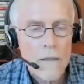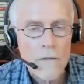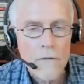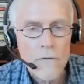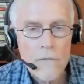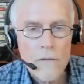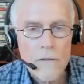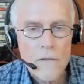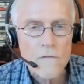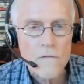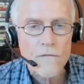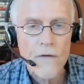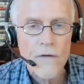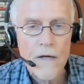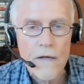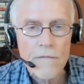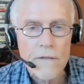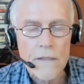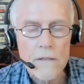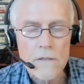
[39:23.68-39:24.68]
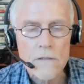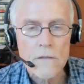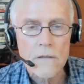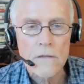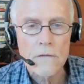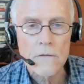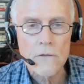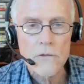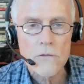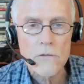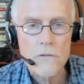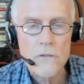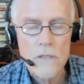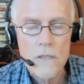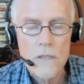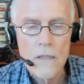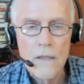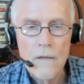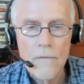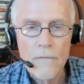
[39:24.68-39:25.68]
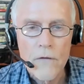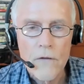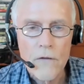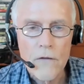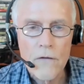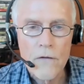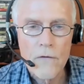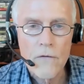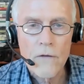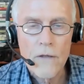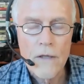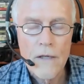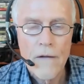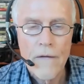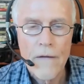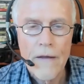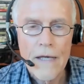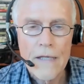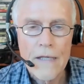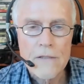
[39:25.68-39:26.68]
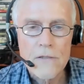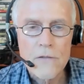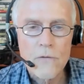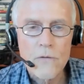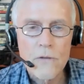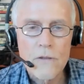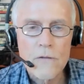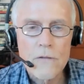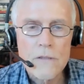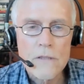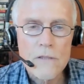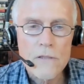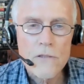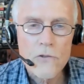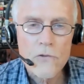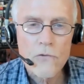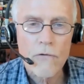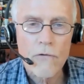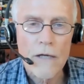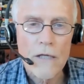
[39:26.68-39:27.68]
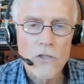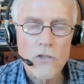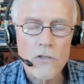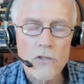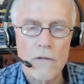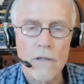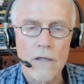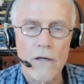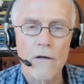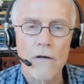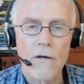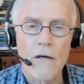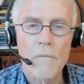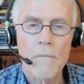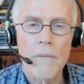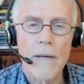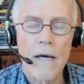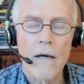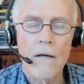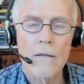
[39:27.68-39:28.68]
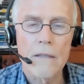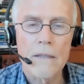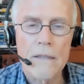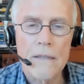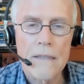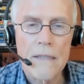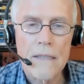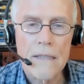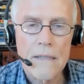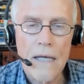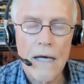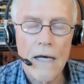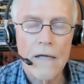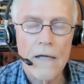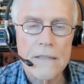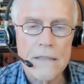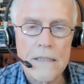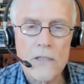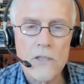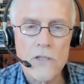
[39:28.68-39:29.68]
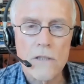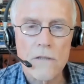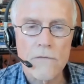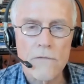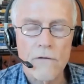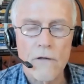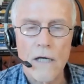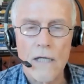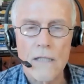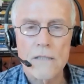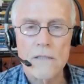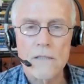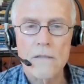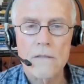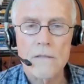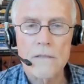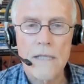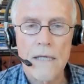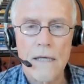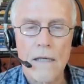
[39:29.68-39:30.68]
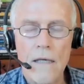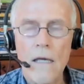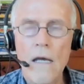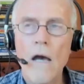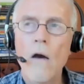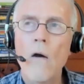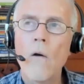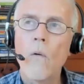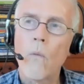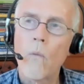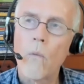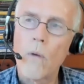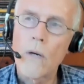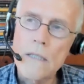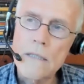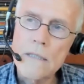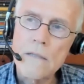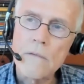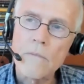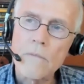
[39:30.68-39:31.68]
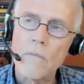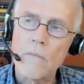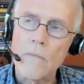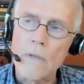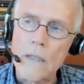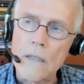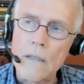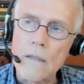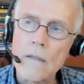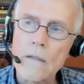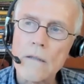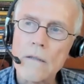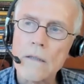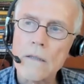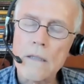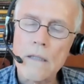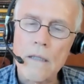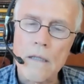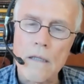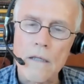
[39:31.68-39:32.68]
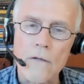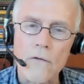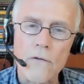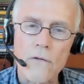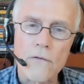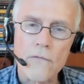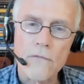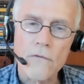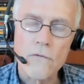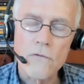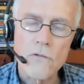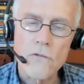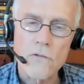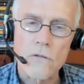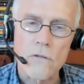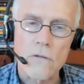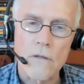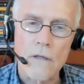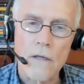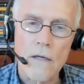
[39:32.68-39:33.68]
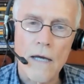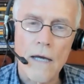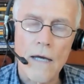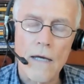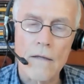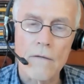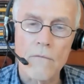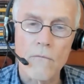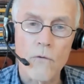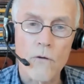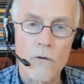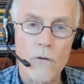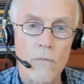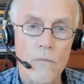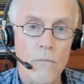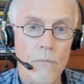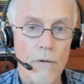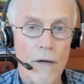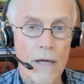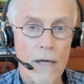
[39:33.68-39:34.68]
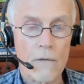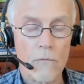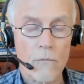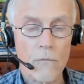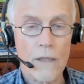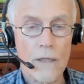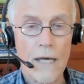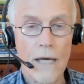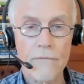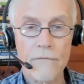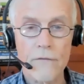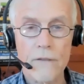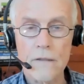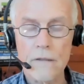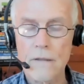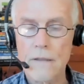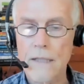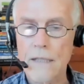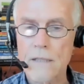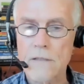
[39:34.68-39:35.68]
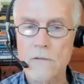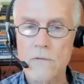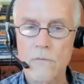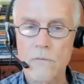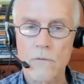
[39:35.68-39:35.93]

earth. It's 5,000 cultures, you know. And so there's this treasure there about a teaching for us to say, what does it mean to heal the future? And we're bright. We have intellects.